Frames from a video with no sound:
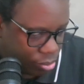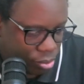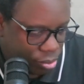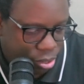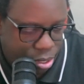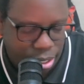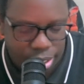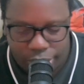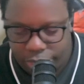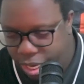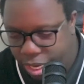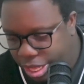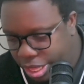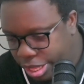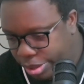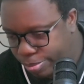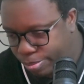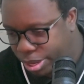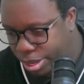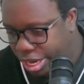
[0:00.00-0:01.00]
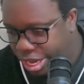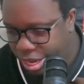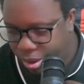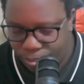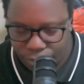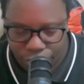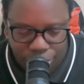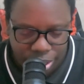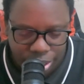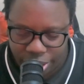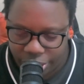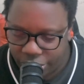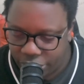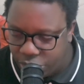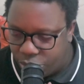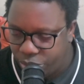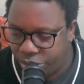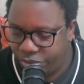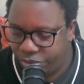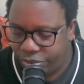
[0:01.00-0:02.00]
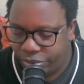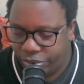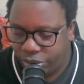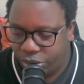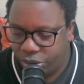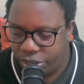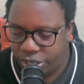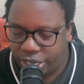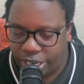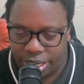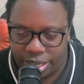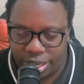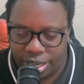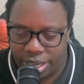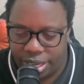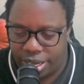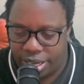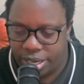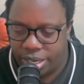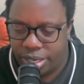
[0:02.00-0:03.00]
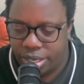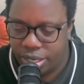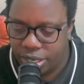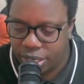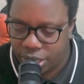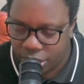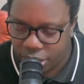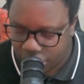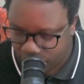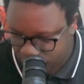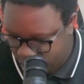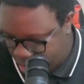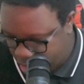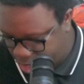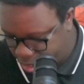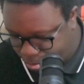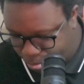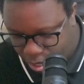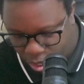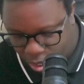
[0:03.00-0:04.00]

another player model. So we've looked at the Thibault